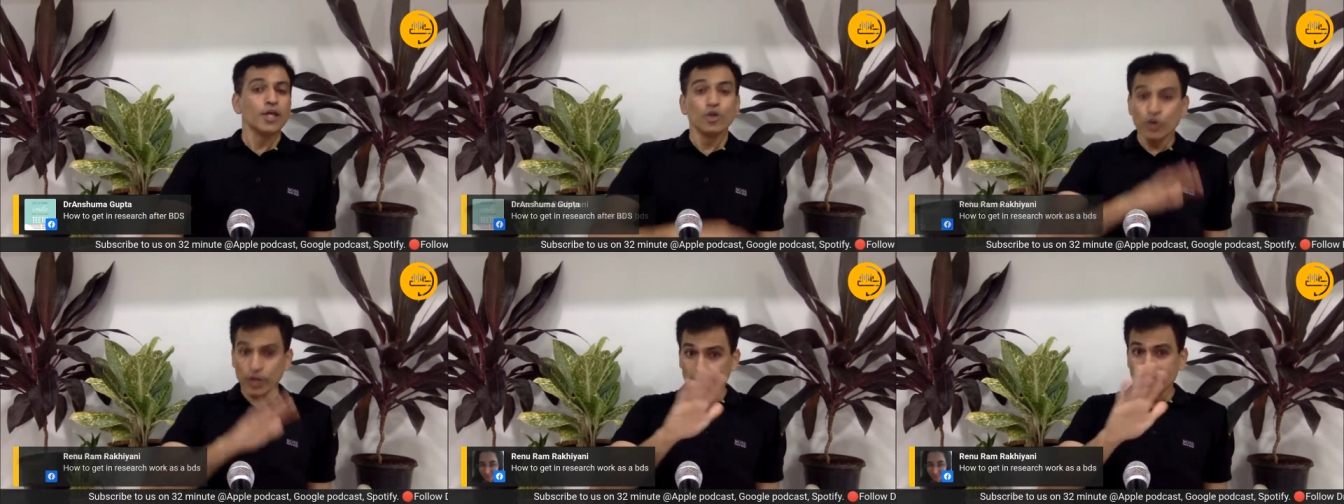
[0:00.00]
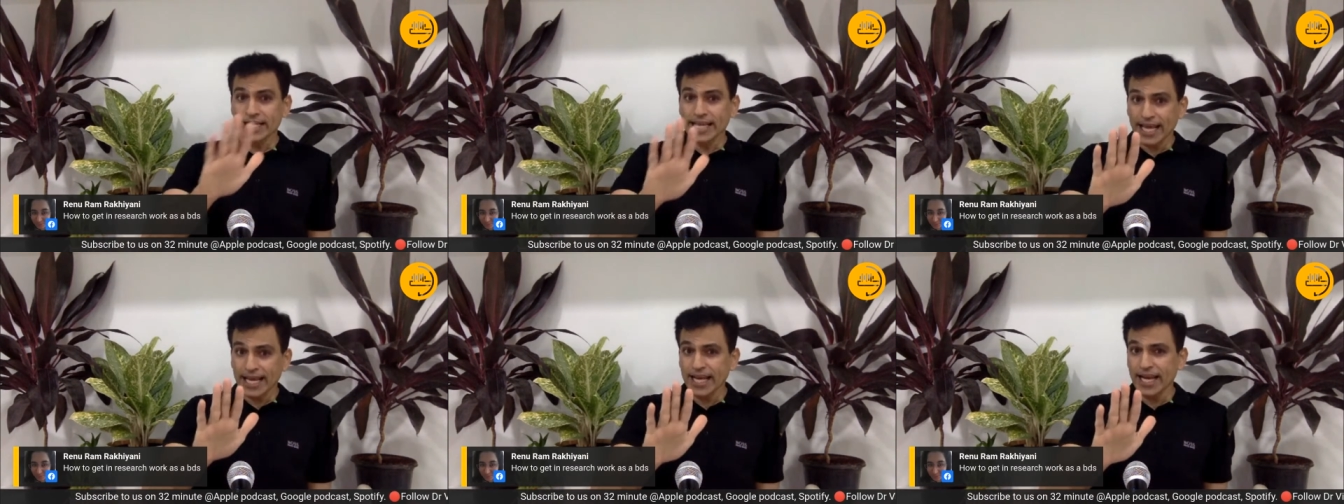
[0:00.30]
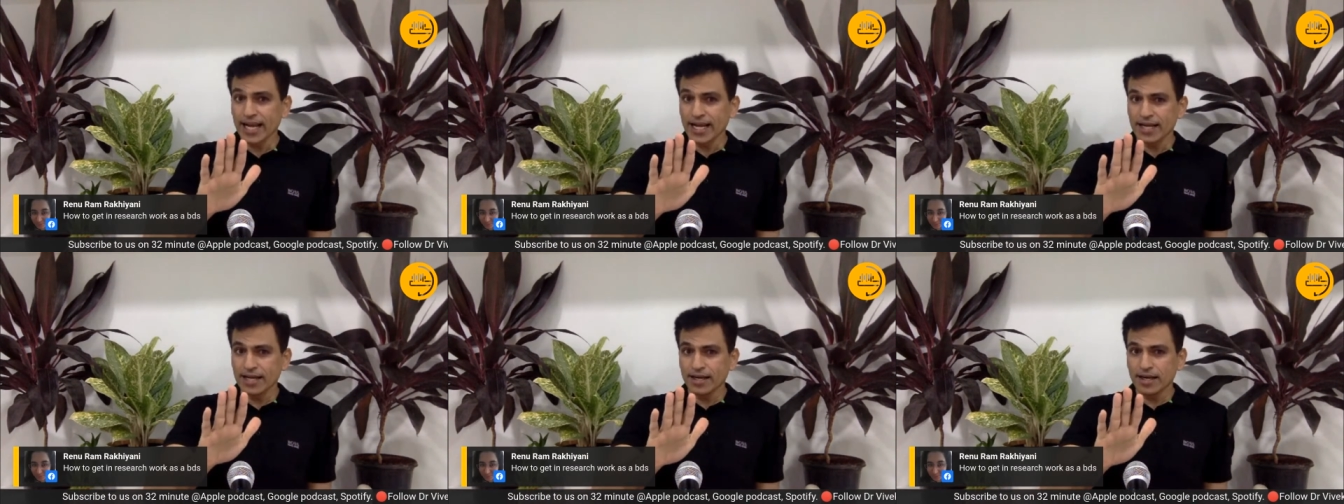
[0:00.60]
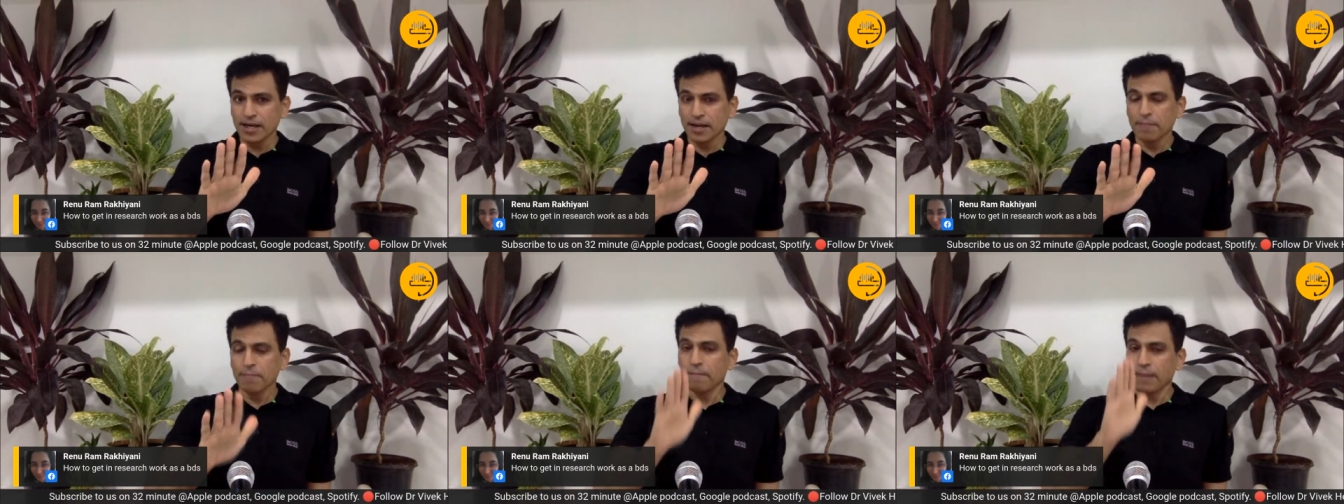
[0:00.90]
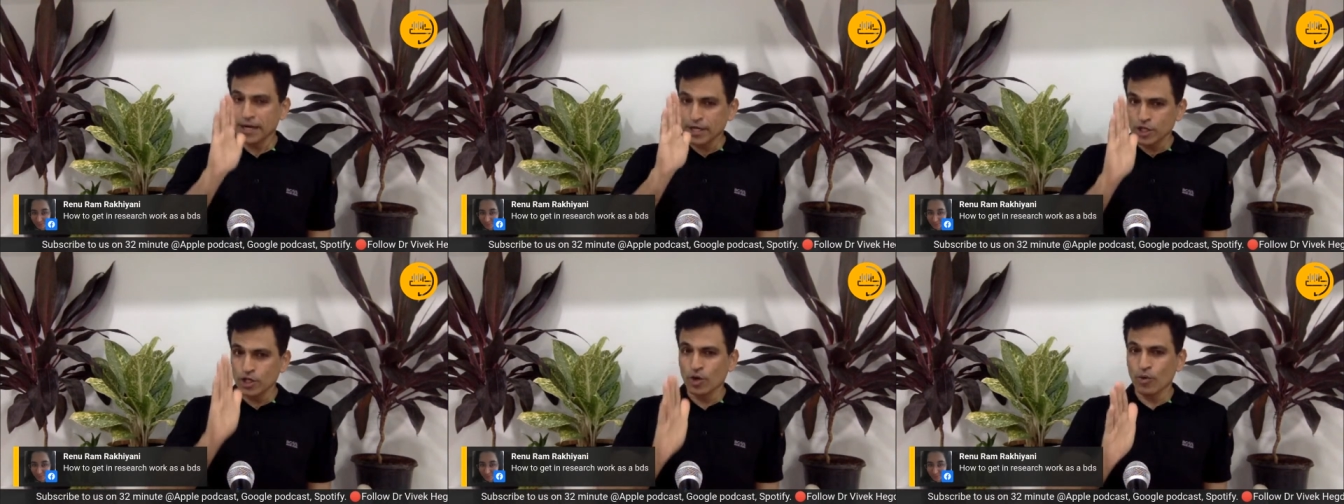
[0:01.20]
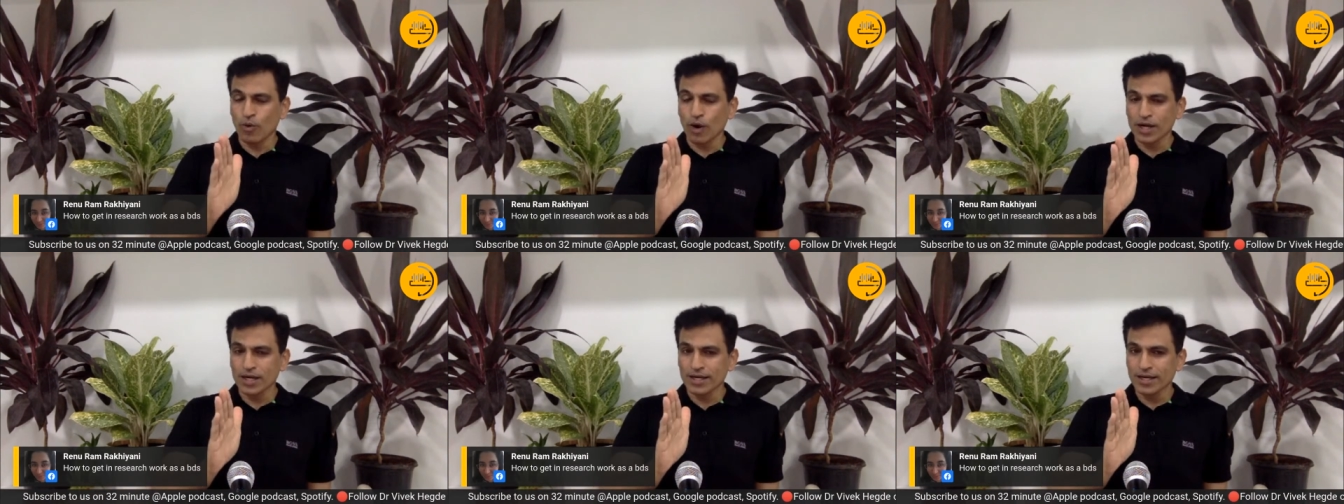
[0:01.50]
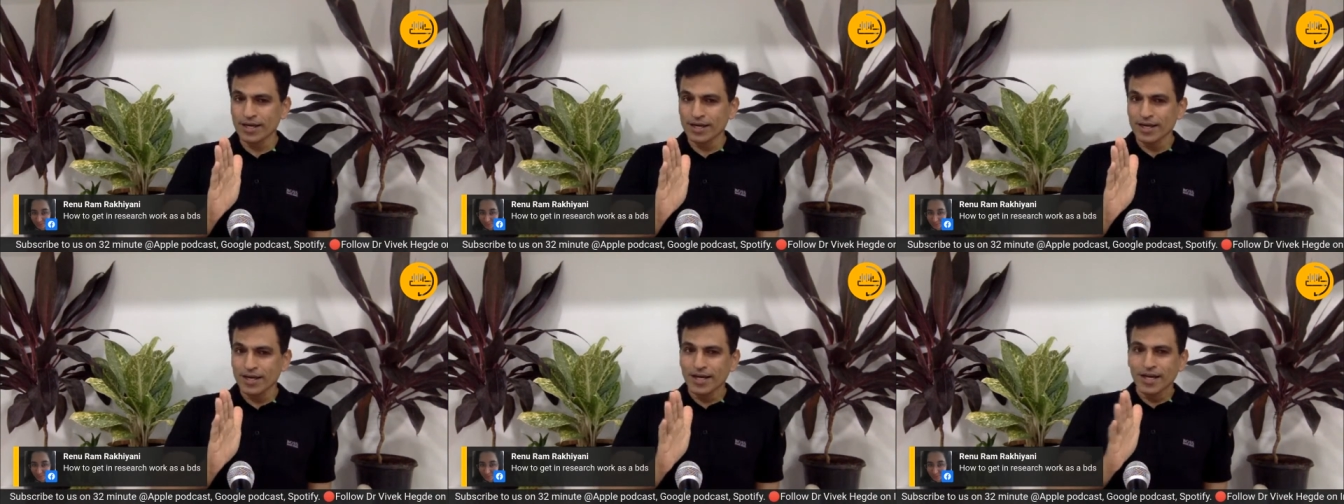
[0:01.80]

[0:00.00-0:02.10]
You can get it, but you know what?